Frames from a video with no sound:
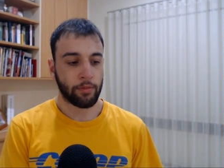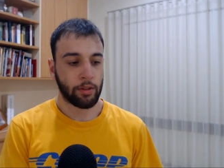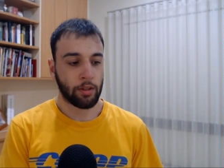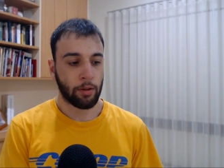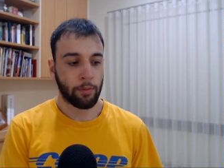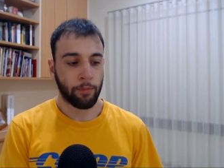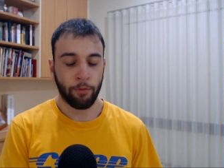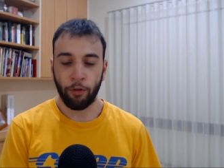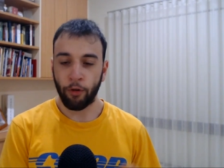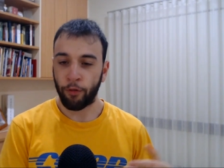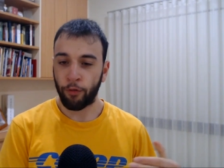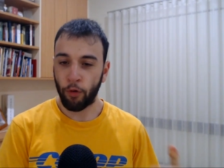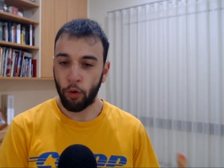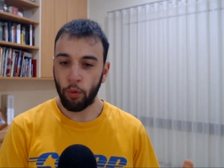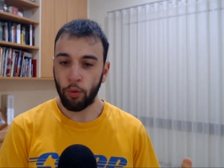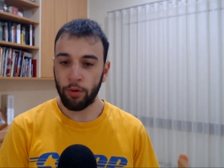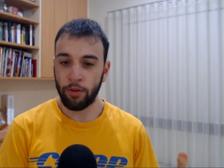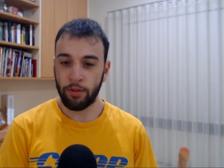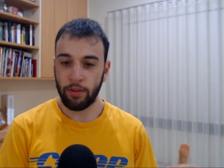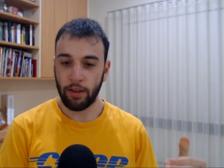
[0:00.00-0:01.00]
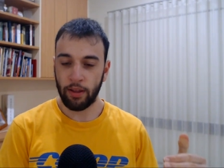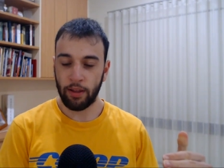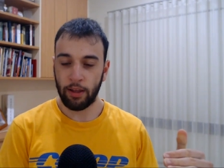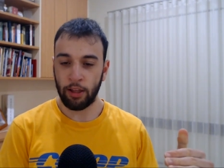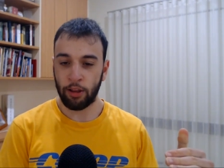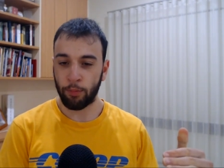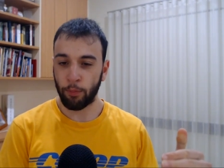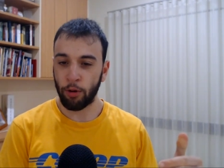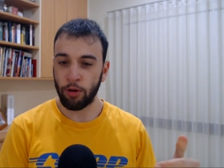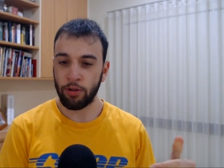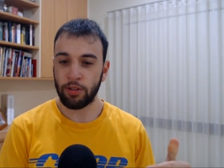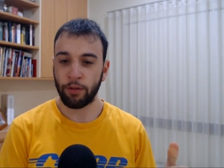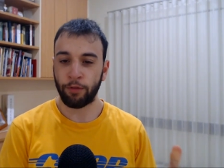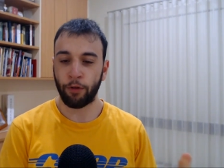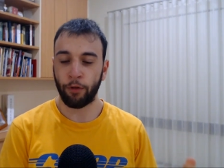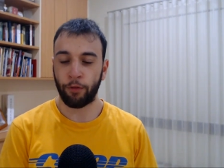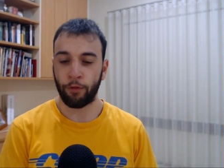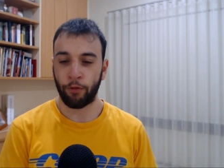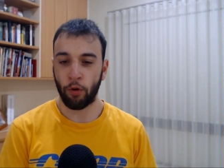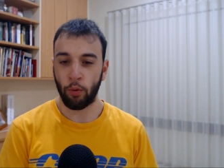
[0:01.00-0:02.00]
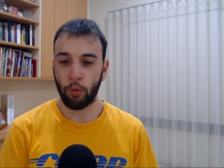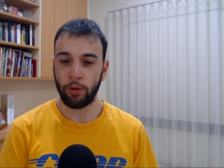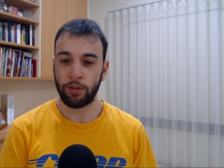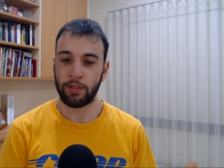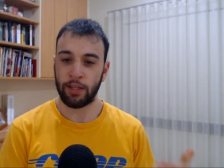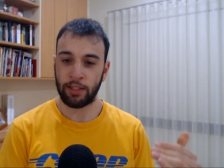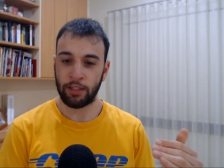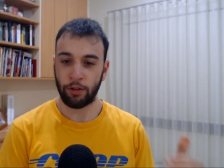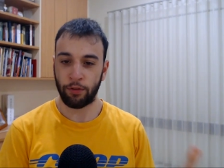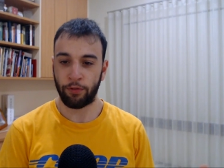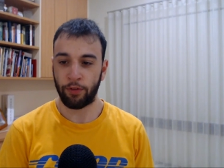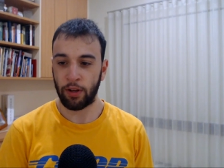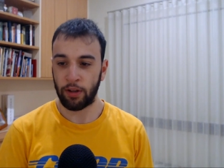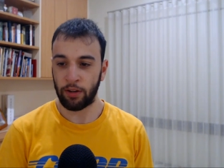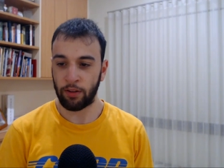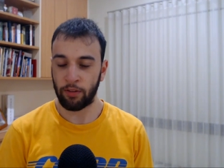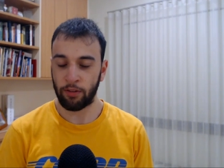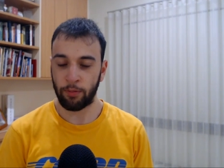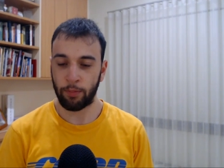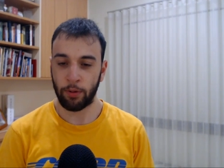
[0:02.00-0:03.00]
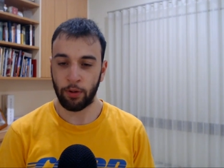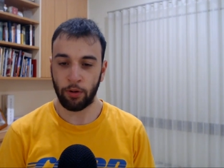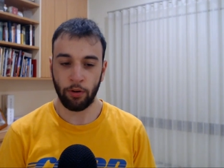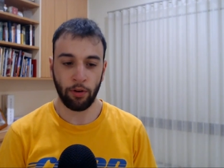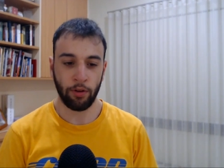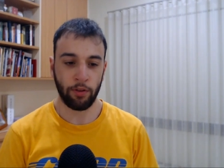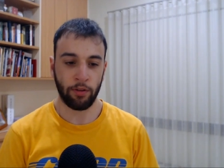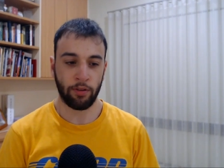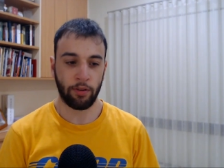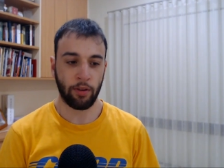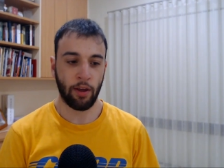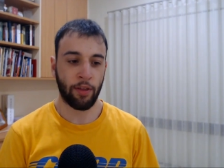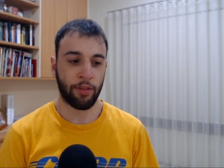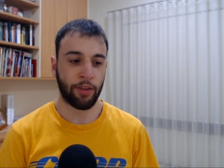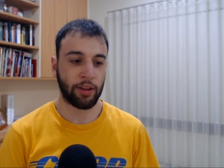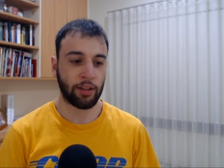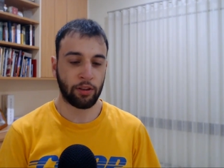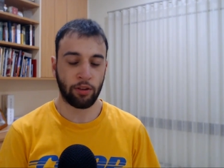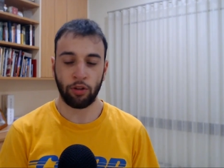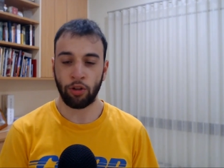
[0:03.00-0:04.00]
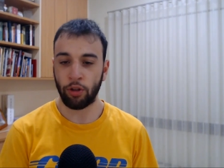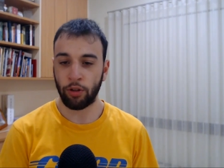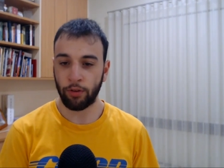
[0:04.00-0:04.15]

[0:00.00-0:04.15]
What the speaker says: for forwards, it's mostly for forwards and defenders, because I think